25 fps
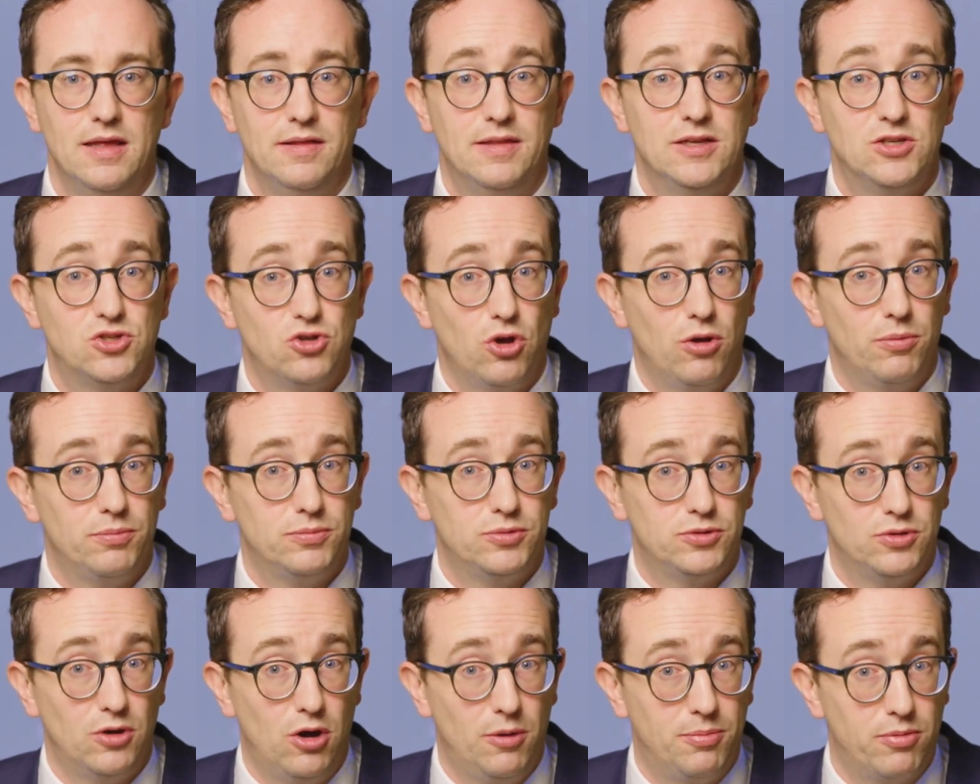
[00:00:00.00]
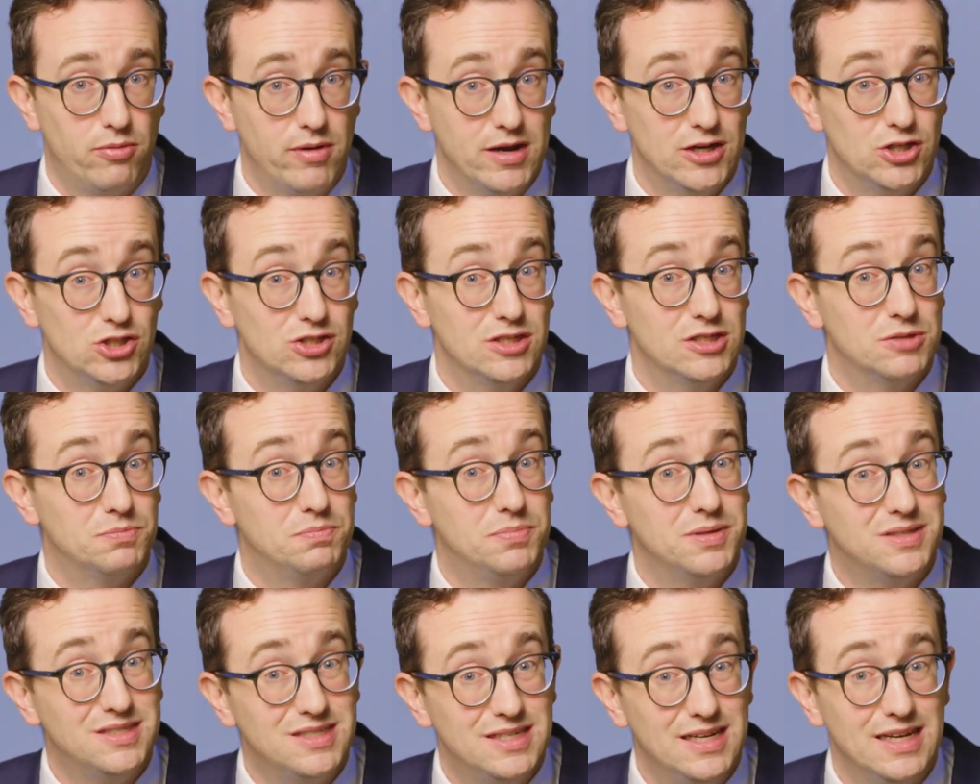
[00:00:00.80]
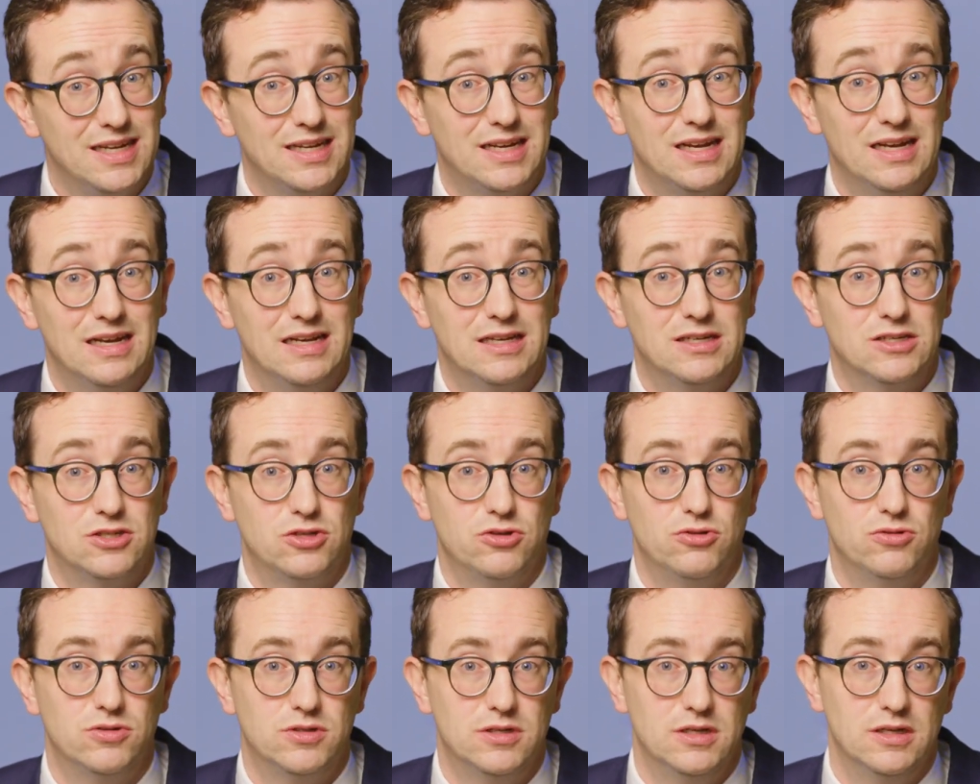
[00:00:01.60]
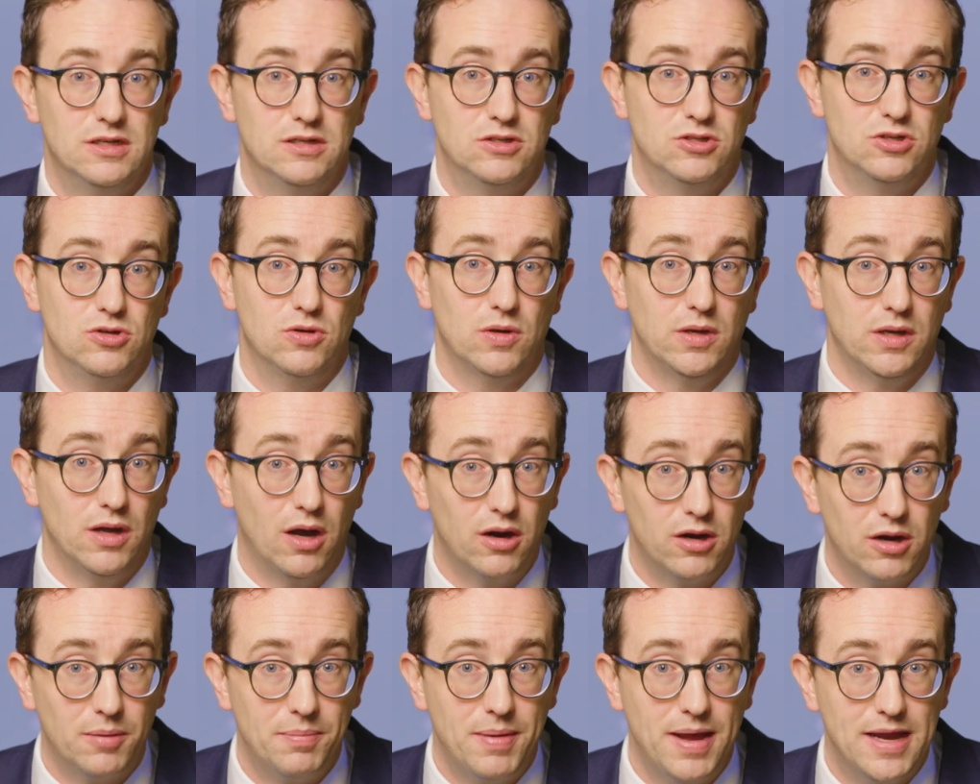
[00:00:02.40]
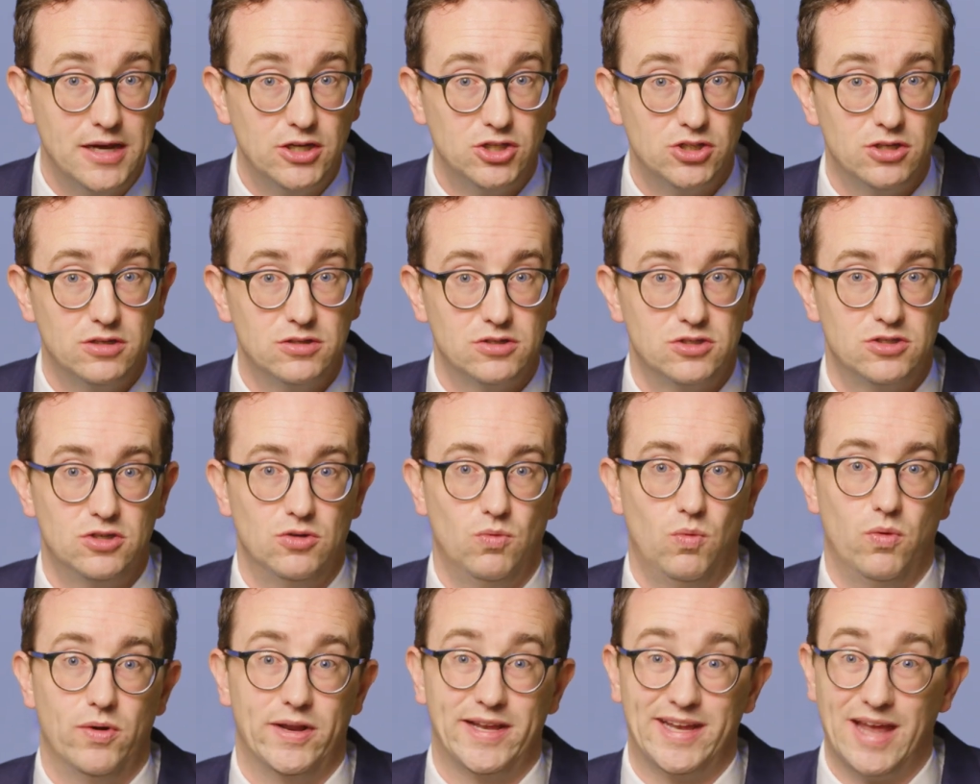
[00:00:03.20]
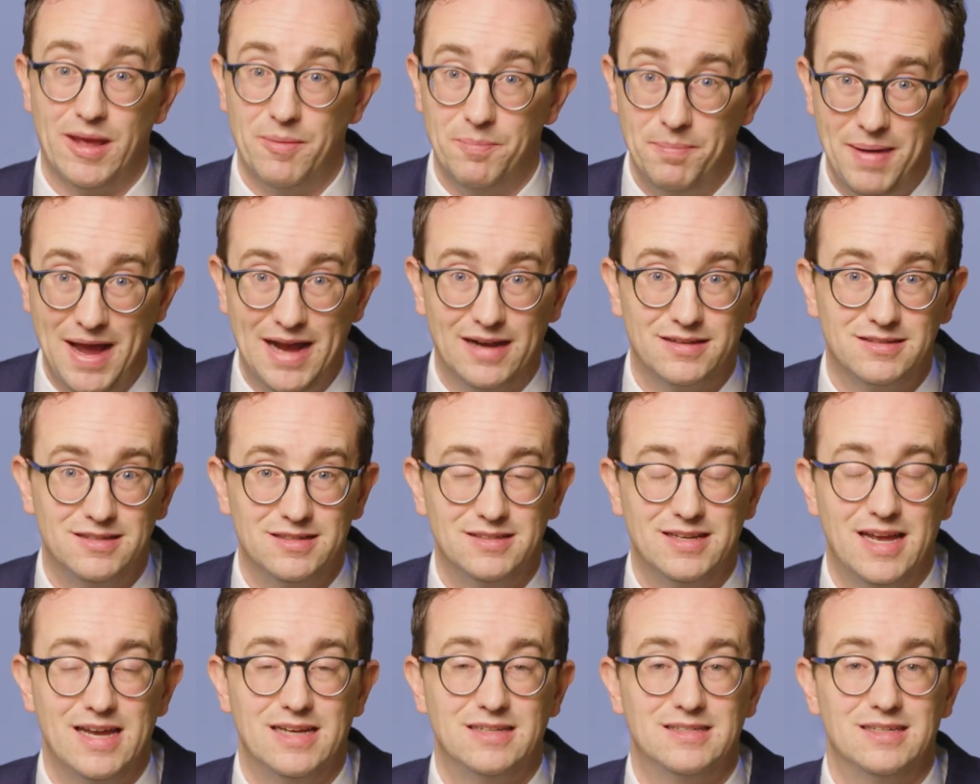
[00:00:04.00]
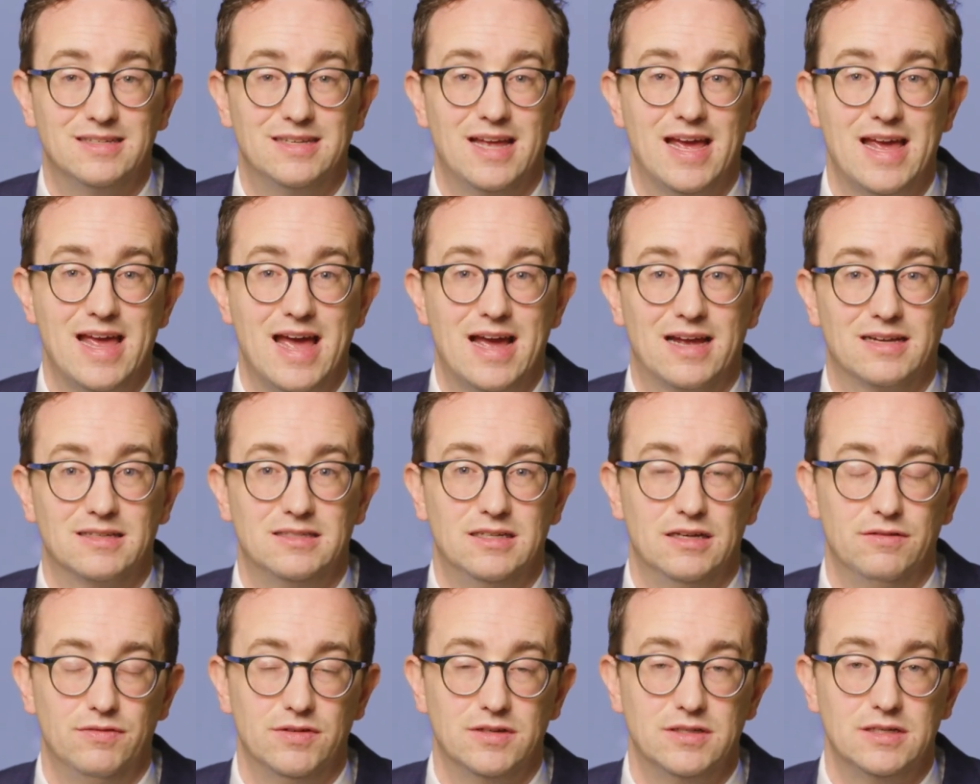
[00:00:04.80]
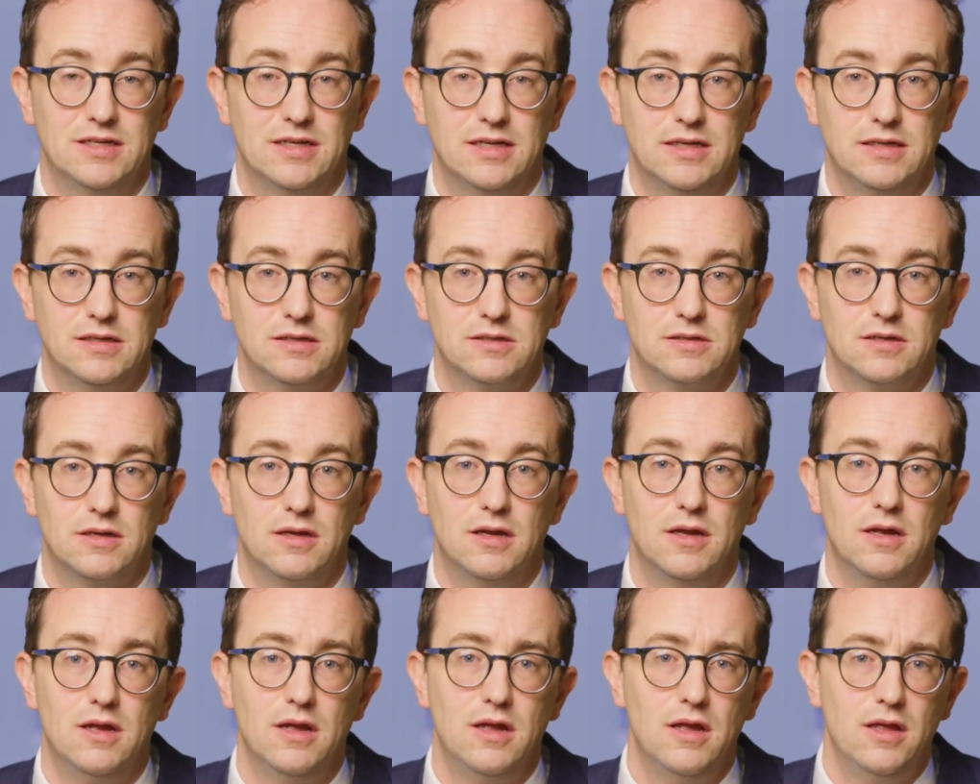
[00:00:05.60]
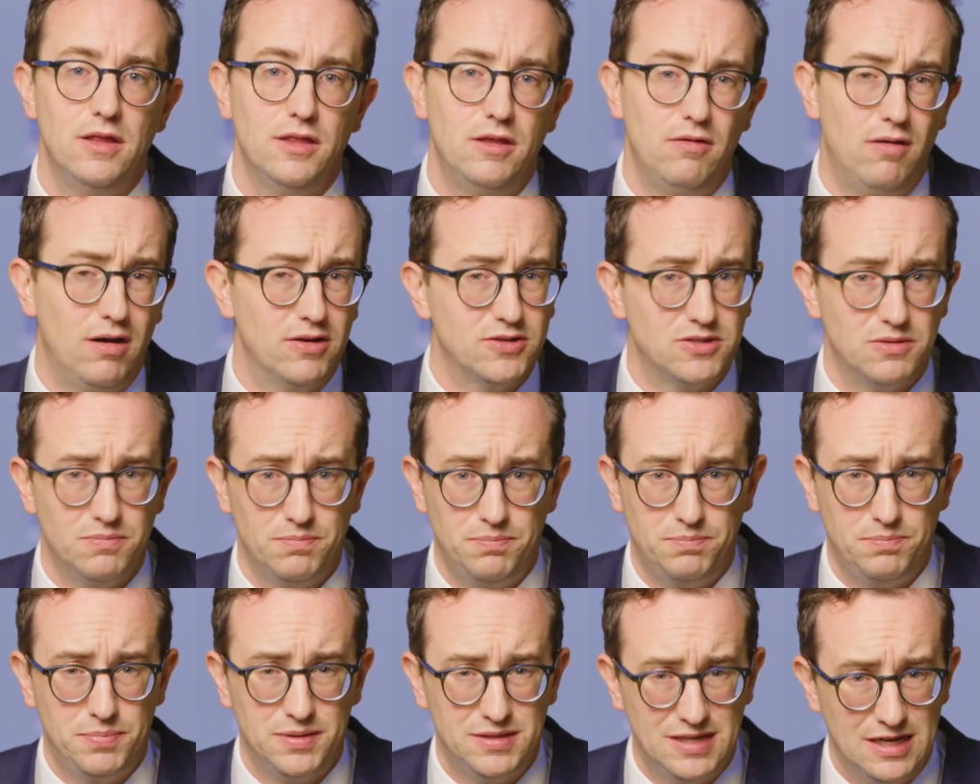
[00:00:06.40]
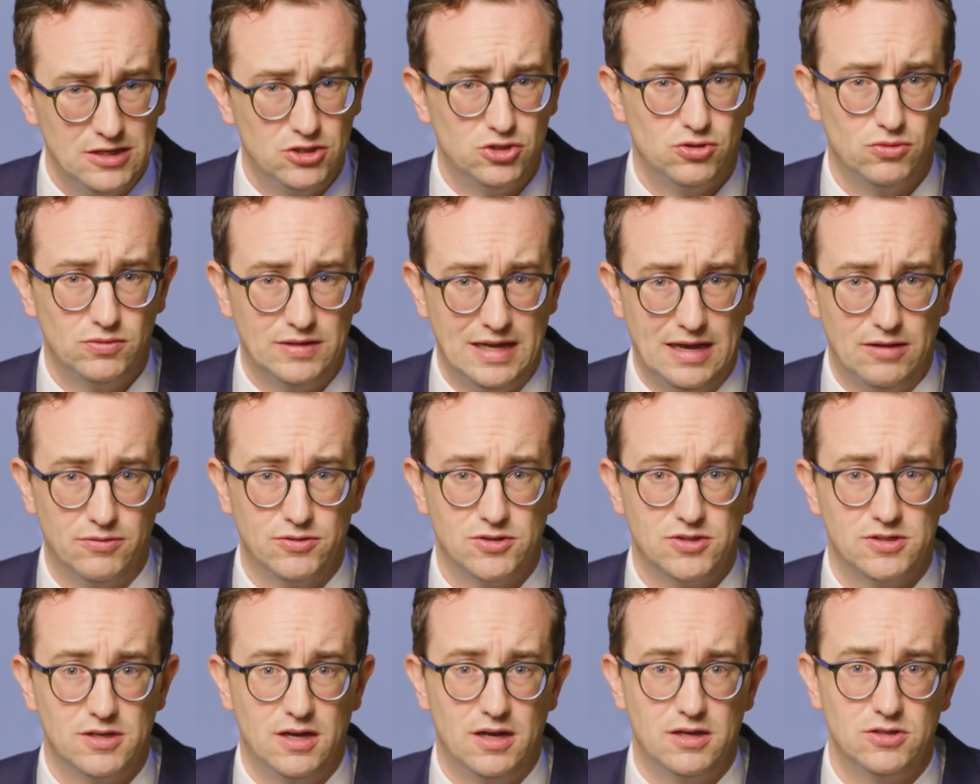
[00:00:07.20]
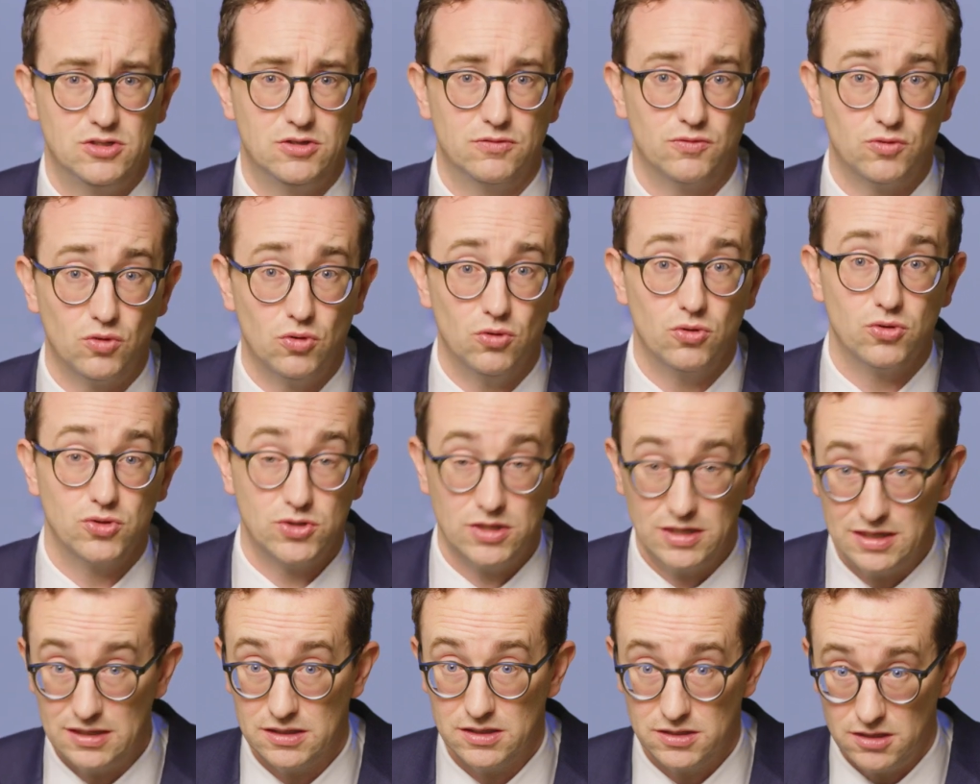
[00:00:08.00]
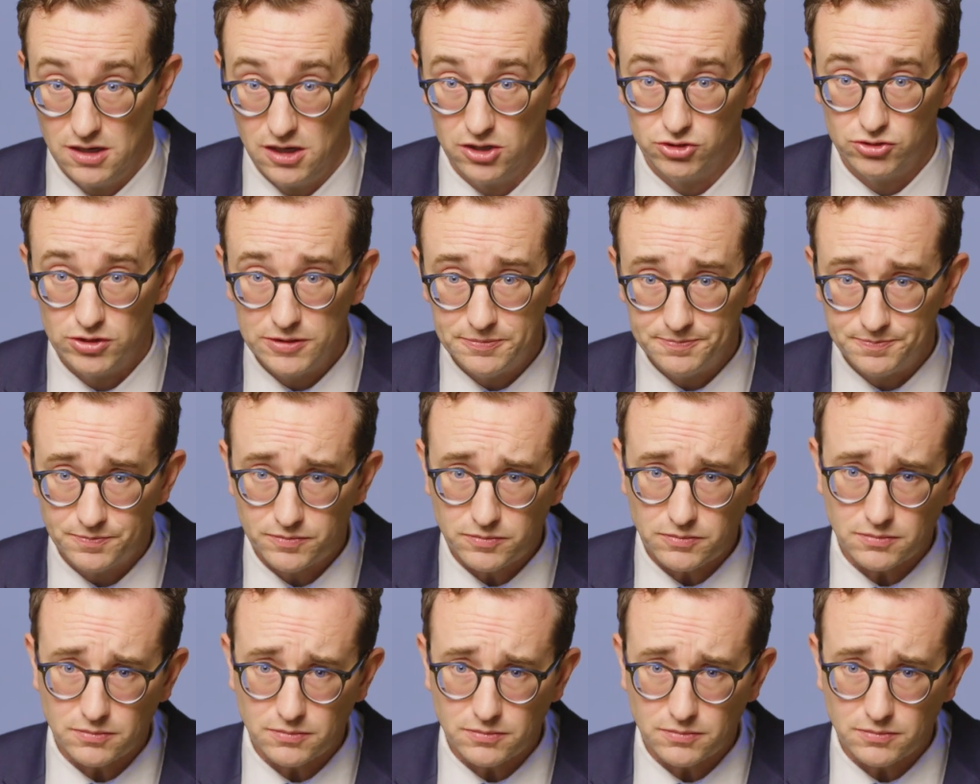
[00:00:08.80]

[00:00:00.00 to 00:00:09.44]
This op operation is particularly suited to younger patients that want to get back to day-to-day activities. There are some potential downsides. Of course, it is surgery,